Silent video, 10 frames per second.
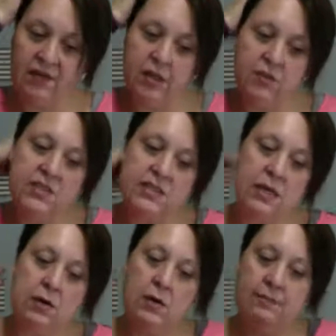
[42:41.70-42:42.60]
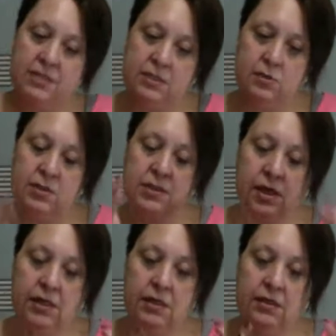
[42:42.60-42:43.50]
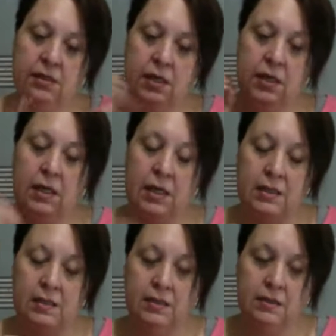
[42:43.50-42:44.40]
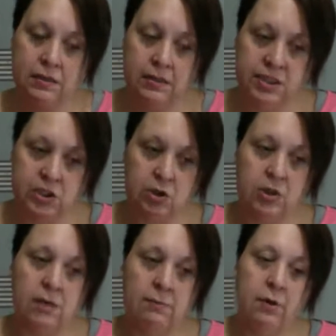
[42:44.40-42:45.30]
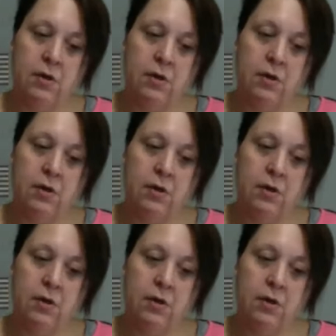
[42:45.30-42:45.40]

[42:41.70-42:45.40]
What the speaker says: the scale, I'm still stuck in a certain number.